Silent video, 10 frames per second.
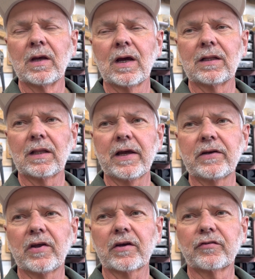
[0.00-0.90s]
a light
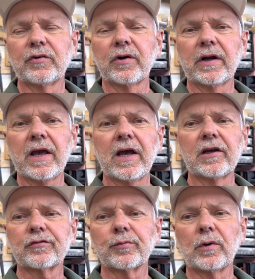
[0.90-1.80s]
texture on a
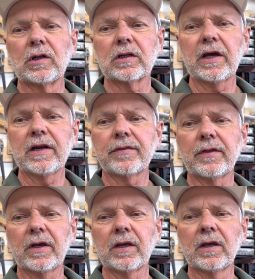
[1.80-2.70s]
house wall kind of
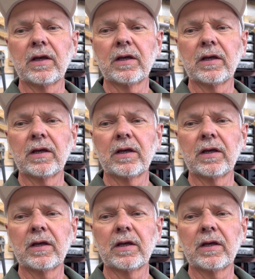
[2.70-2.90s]
thing.